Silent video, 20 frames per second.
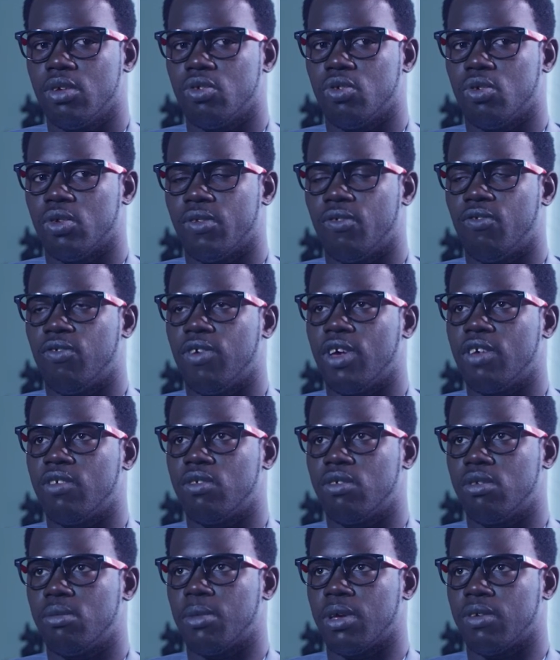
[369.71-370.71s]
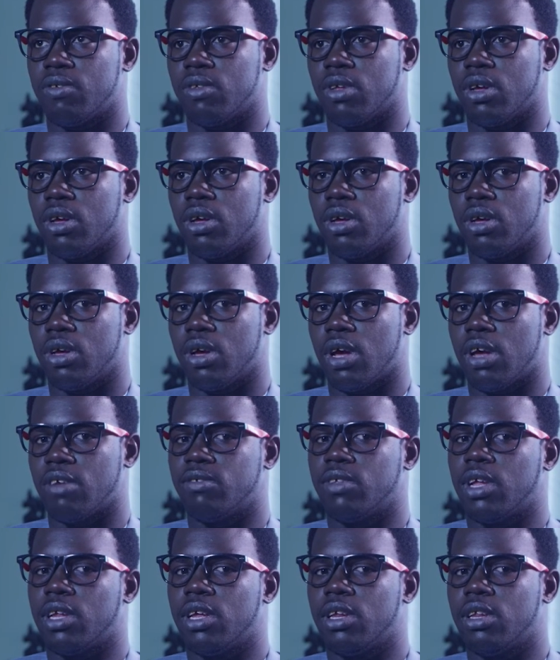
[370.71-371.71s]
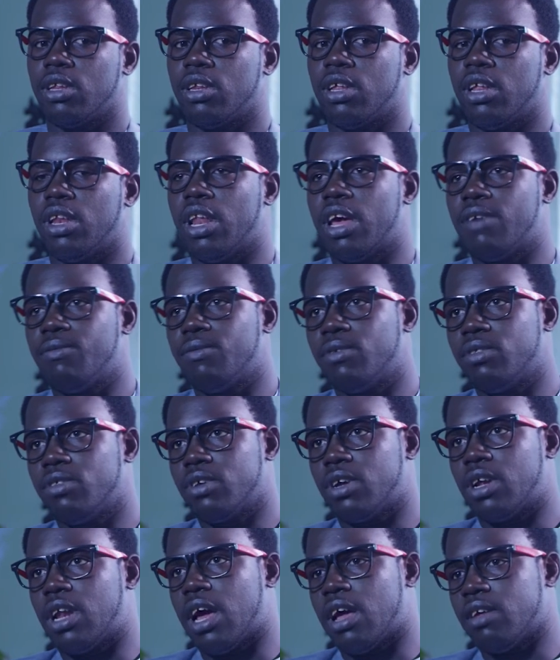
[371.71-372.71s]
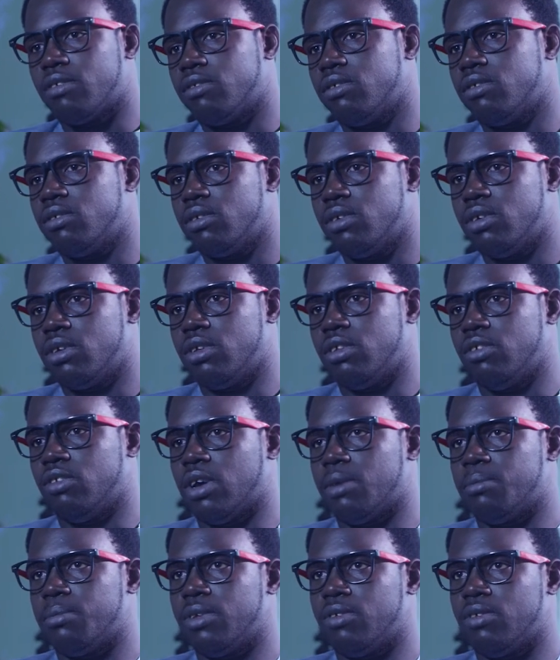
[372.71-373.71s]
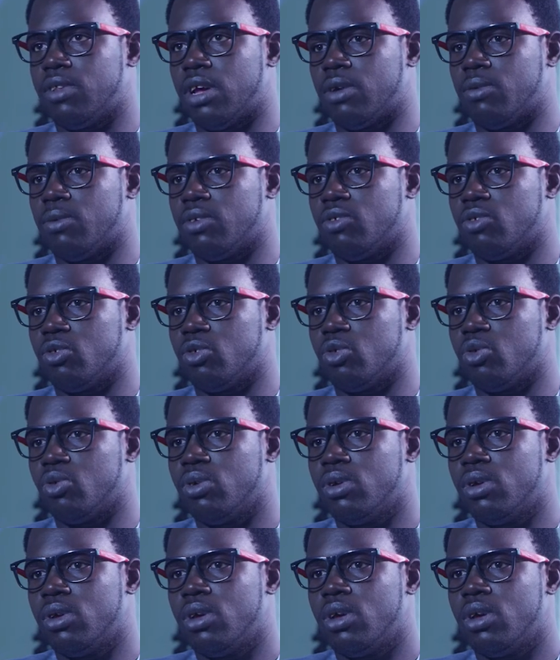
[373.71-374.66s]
So the first semester, I started in the 11th class in the Japanese language school.